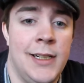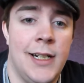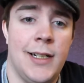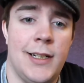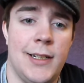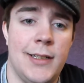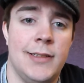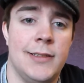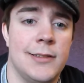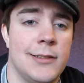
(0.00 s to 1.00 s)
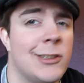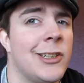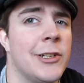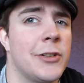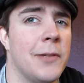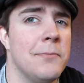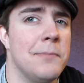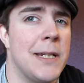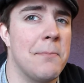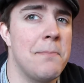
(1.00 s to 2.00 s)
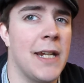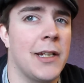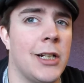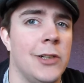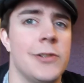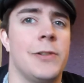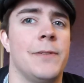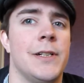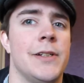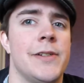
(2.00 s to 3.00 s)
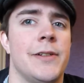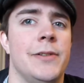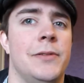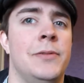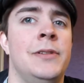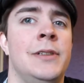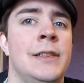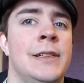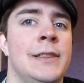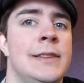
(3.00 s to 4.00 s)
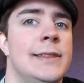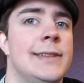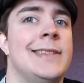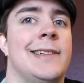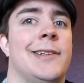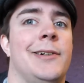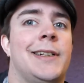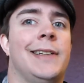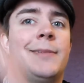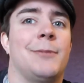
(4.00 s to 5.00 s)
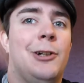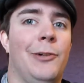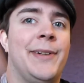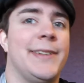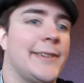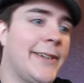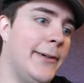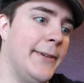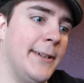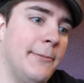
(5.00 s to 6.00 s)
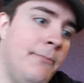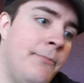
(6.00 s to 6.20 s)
Going to try and be a bit controversial, just so I get some comments going.